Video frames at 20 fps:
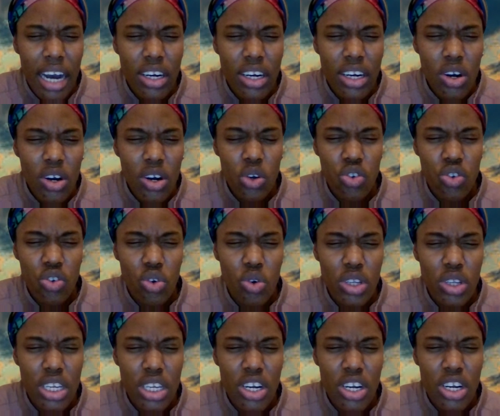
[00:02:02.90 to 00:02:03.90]
And
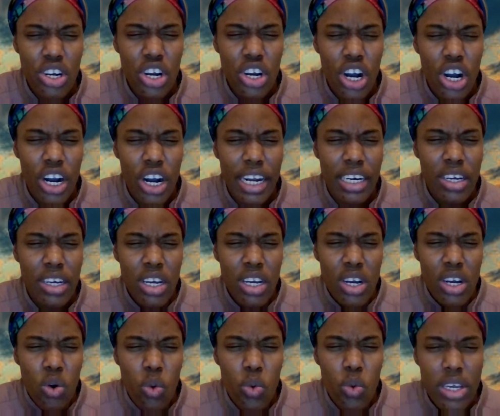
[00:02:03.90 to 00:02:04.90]
also, dear Lord,
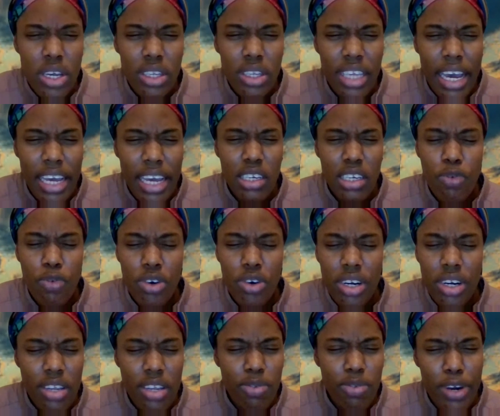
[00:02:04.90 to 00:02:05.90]
we thank you
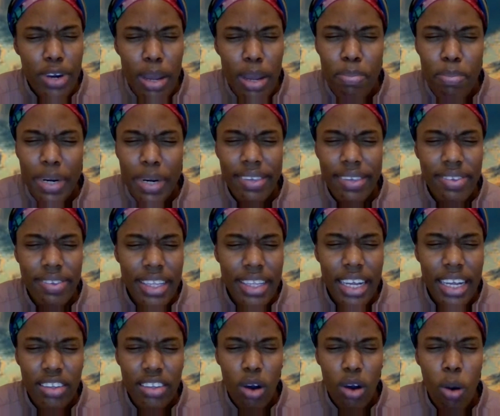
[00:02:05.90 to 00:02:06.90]
for the infinite
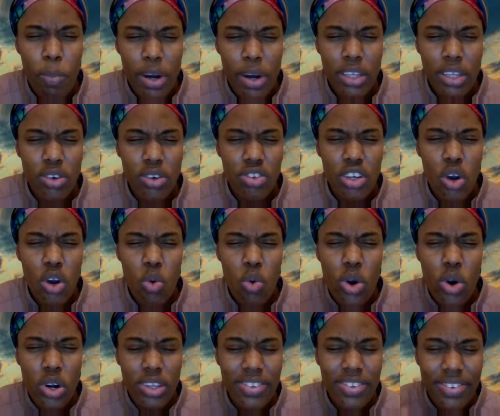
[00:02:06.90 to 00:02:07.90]
blessing that upon us. Your
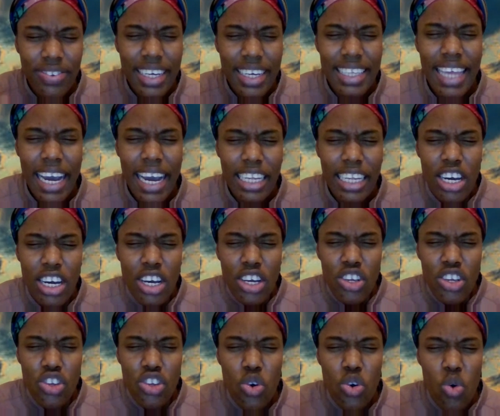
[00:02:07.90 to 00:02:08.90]
word say that
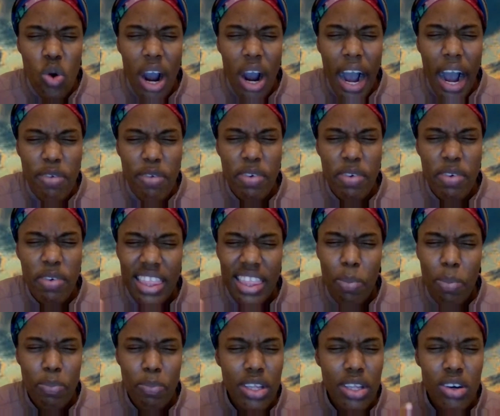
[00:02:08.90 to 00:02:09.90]
you have
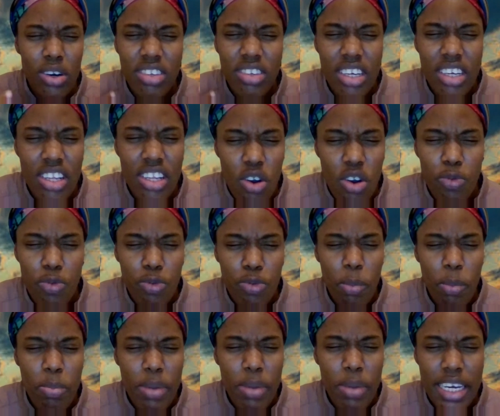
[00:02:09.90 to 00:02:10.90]
adopted us in your
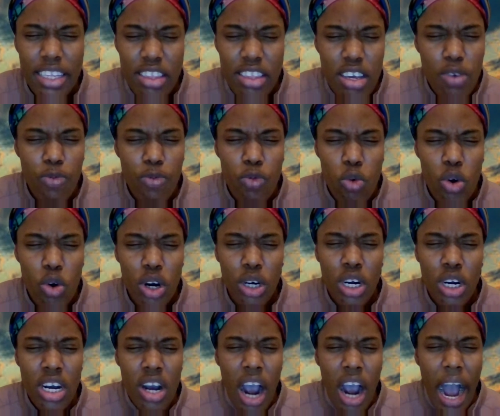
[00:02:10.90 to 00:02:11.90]
family, and
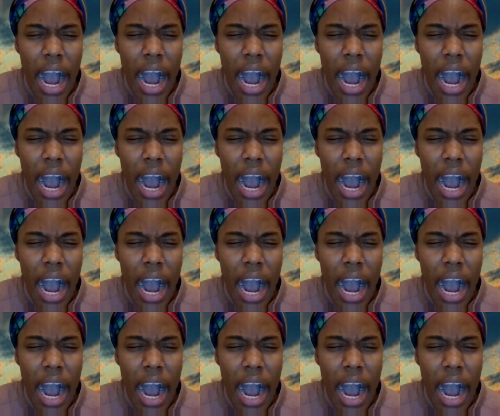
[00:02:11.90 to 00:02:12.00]
therefore